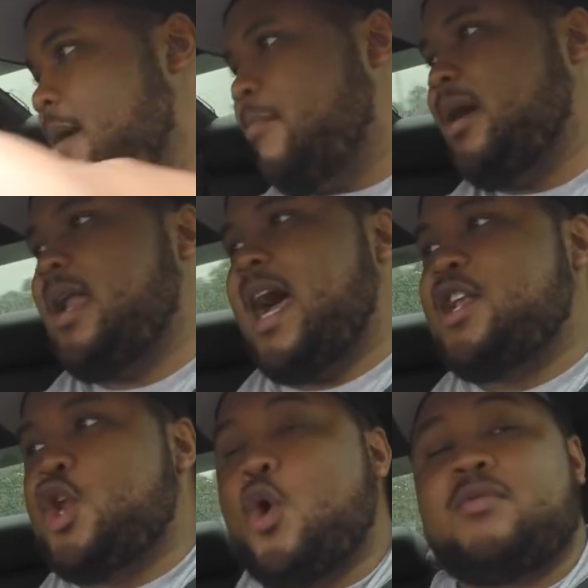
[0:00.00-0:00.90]
but I
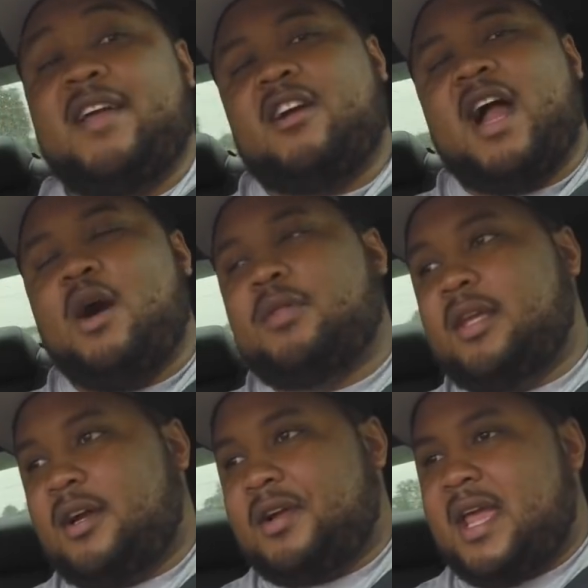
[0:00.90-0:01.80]
know they are out
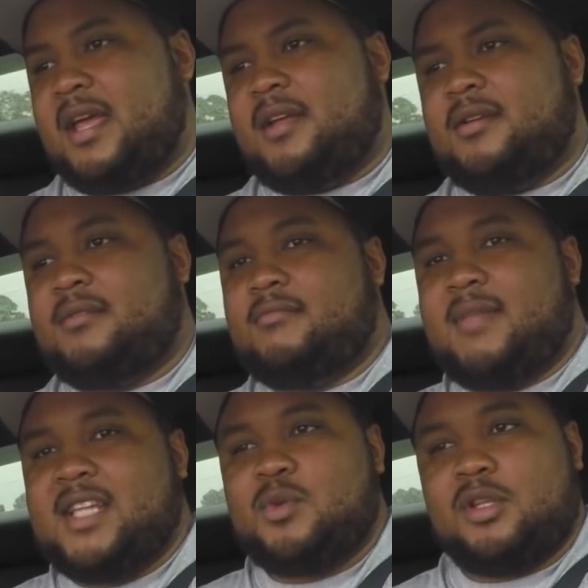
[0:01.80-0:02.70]
there, and
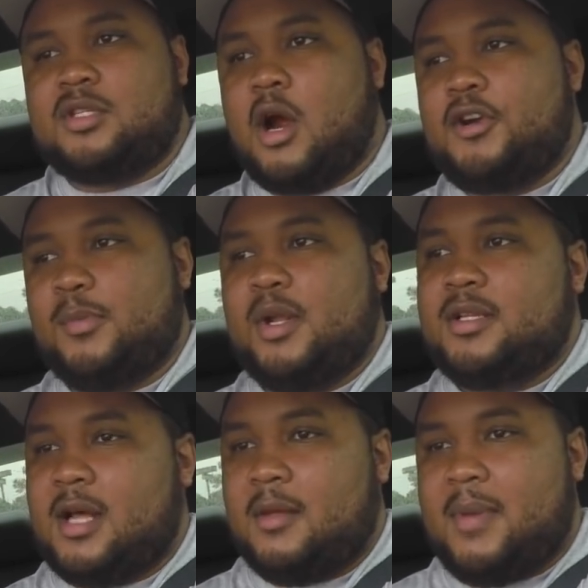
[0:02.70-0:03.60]
that's what this car community
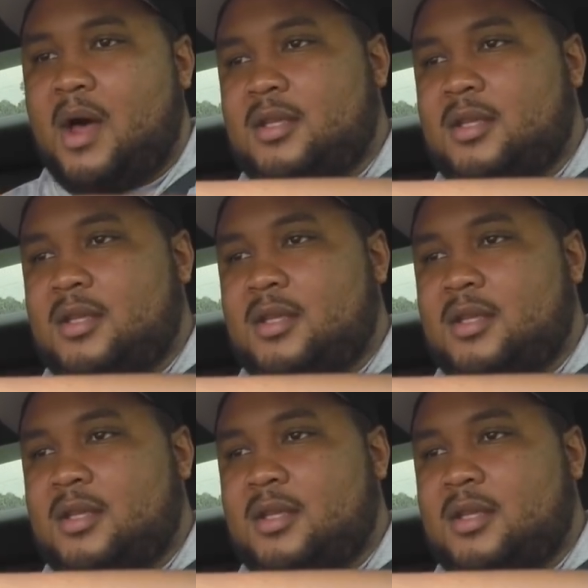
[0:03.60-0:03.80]
is all about.